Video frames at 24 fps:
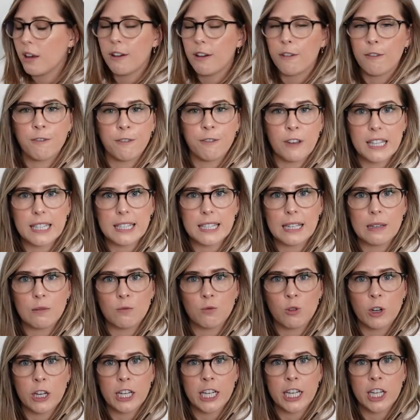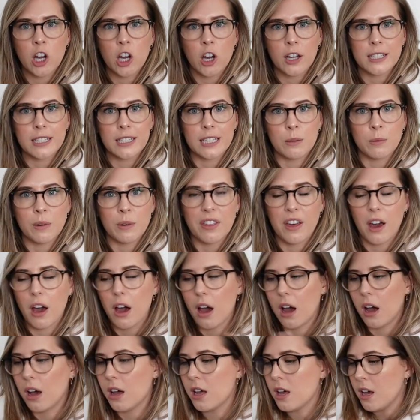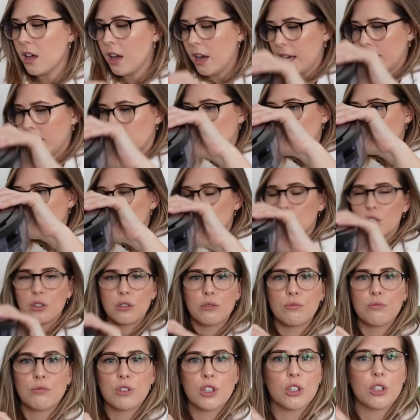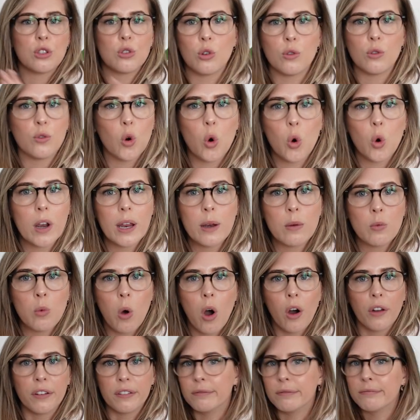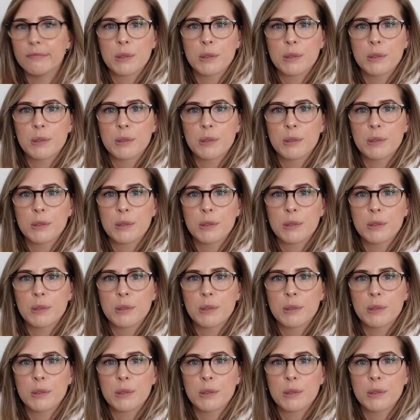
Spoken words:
fits in really nicely with her, and she's all in one.